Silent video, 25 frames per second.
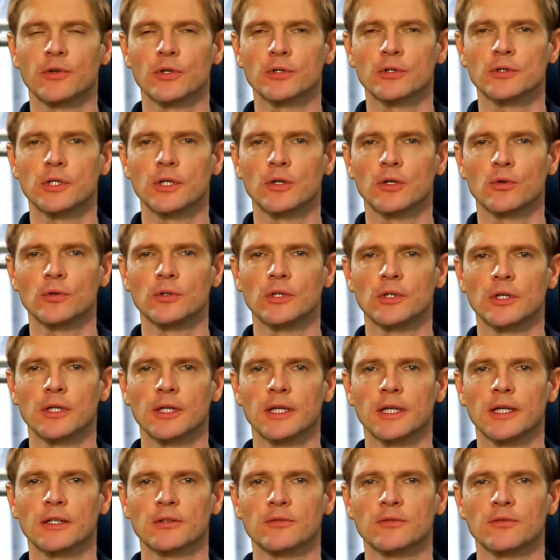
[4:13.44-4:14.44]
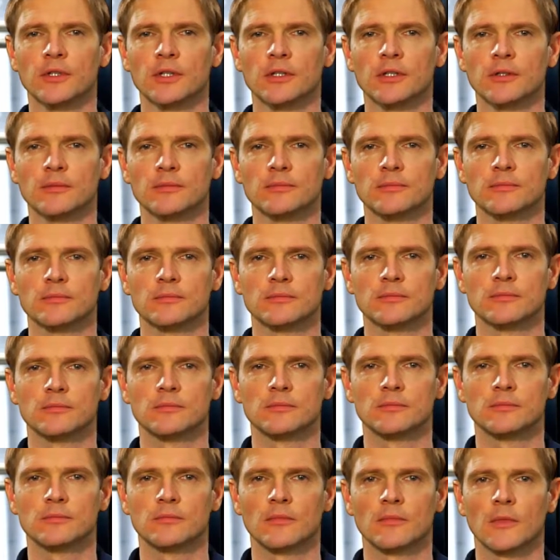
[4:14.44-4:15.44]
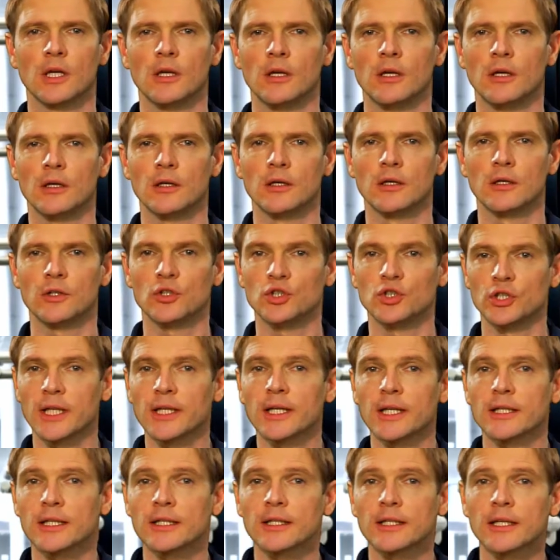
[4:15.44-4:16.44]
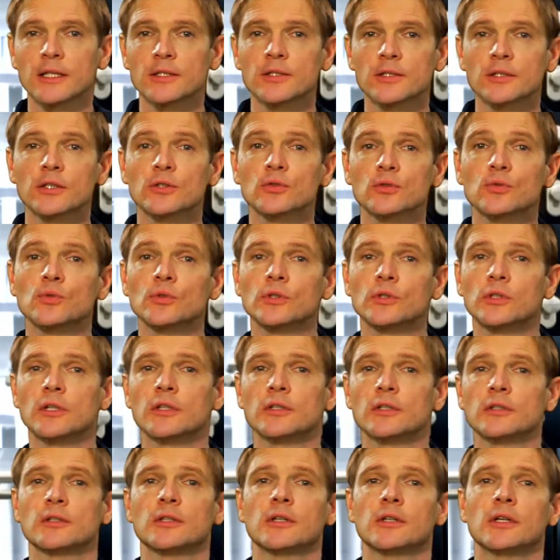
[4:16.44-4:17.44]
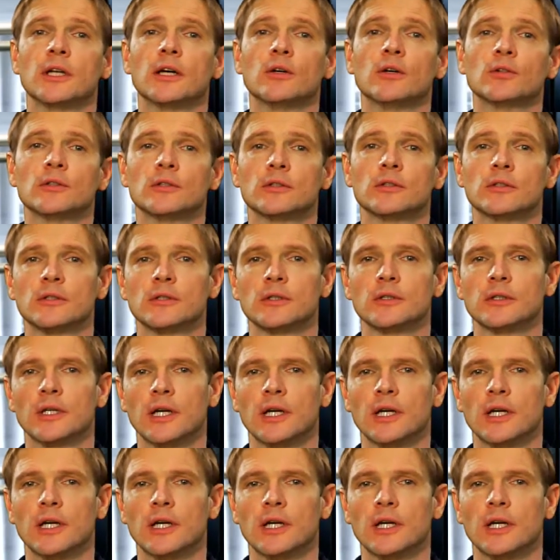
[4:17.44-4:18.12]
homepage free of charge. The default address for the router is